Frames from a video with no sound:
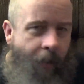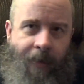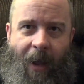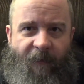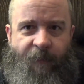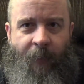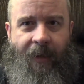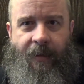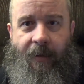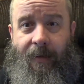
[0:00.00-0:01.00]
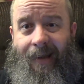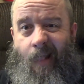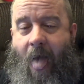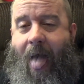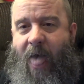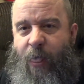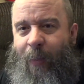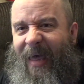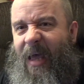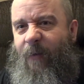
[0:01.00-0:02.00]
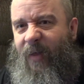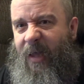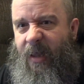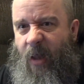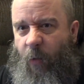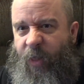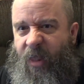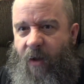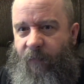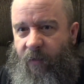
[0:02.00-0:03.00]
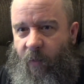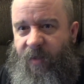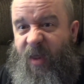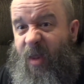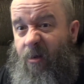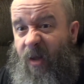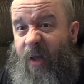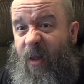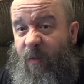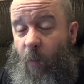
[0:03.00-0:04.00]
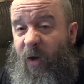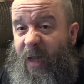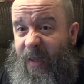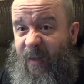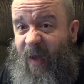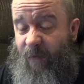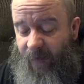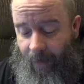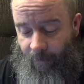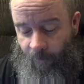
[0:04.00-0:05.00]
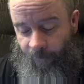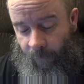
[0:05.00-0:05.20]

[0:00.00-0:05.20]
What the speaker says: Now, speaking of the adult stuff, and Chris is tongue-tied this morning, he needs caffeine.